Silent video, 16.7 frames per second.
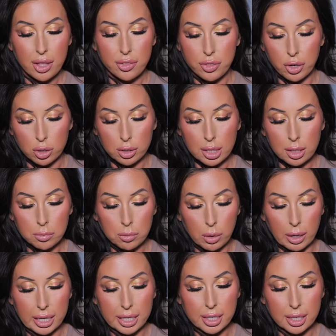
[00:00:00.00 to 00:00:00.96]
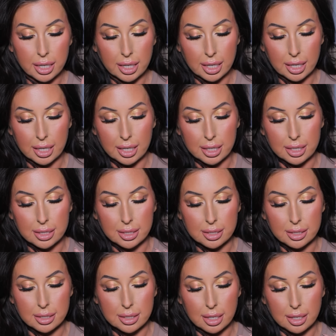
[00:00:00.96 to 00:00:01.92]
thirty-one
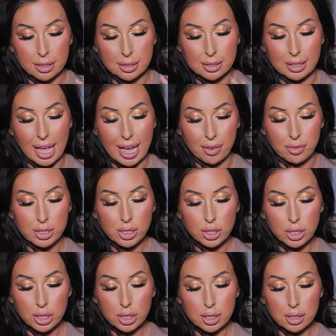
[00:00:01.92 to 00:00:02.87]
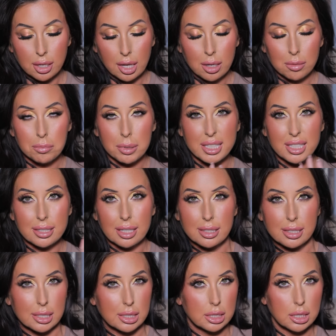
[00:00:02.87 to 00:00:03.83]
is lavender, but it
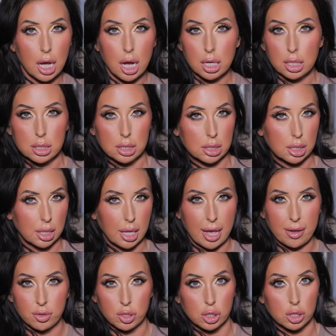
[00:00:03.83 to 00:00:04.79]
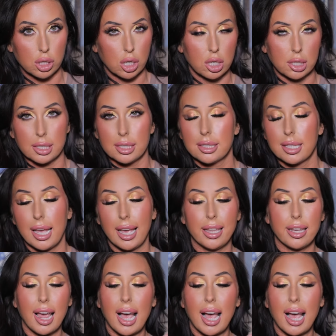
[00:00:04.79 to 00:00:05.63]
says it knocks lavender on its head.